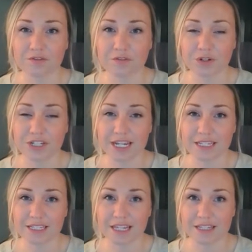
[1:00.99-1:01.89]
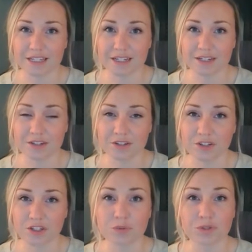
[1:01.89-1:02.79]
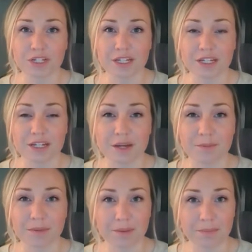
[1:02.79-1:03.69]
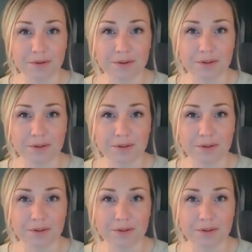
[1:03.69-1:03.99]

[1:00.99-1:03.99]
For today's lesson, you will need a paper